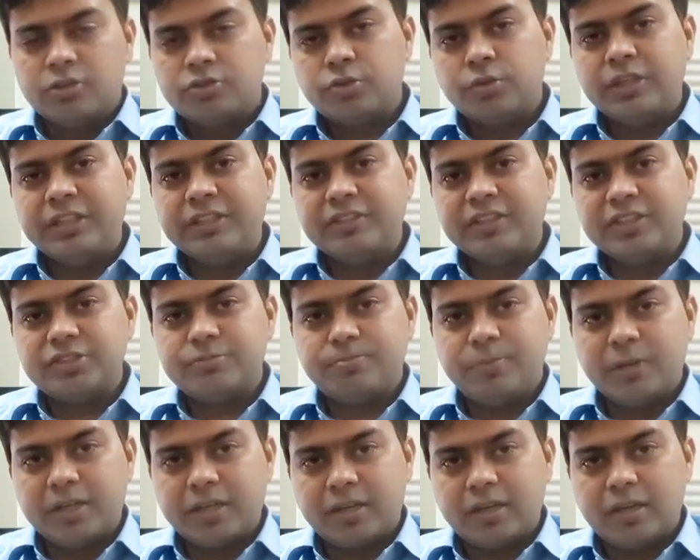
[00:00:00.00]
So in
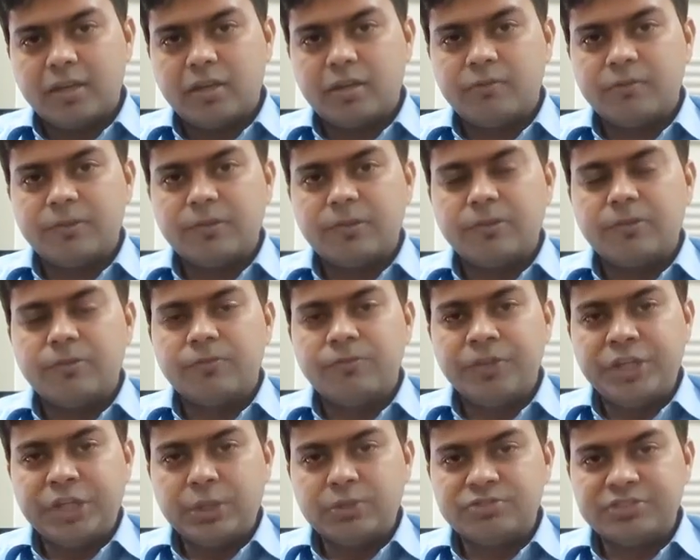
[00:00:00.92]
this particular
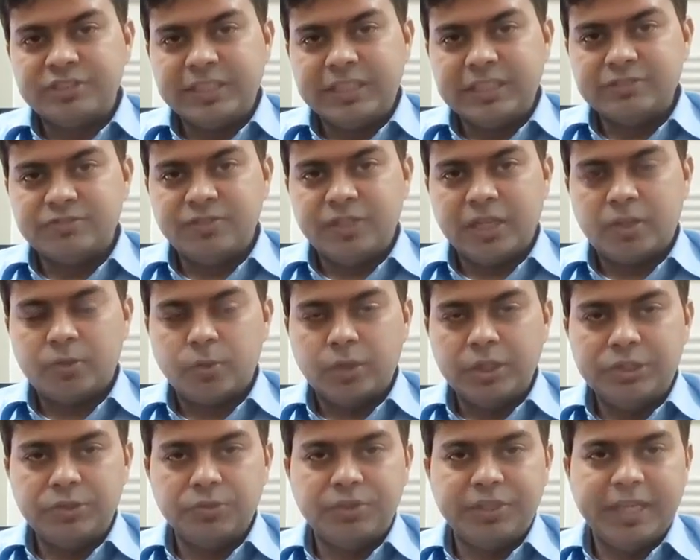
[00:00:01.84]
video series we are
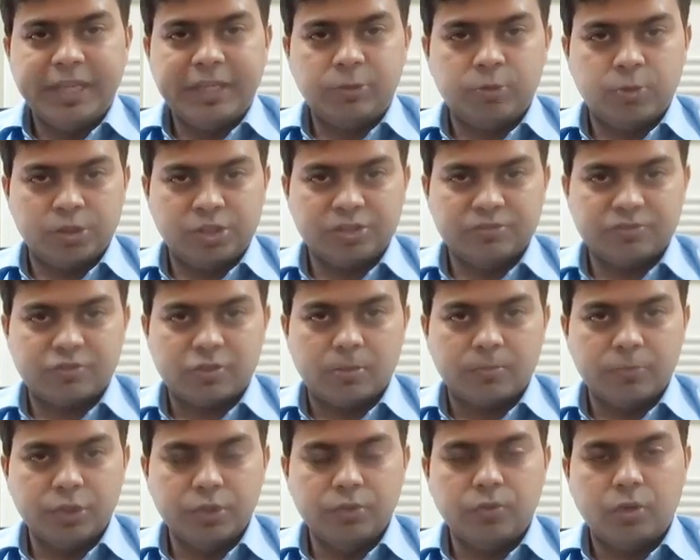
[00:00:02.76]
going to take questions
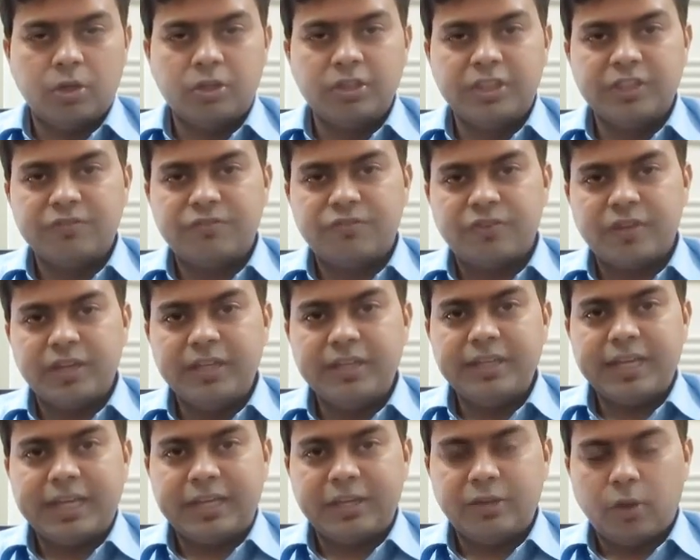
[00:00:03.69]
from you on
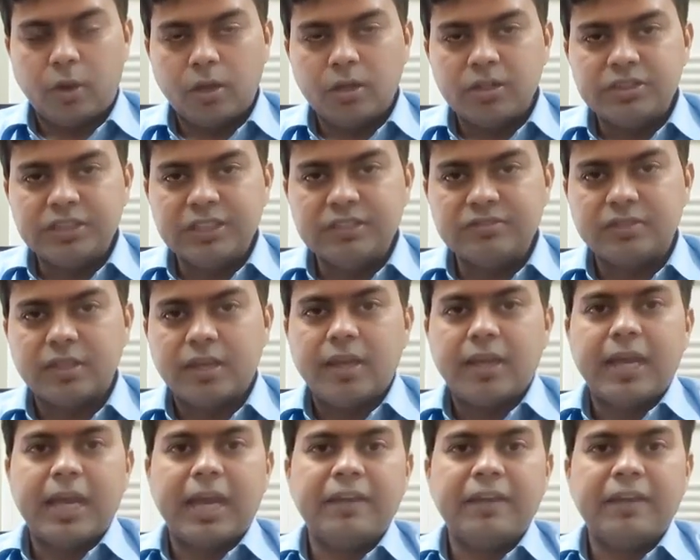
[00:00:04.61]
different technologies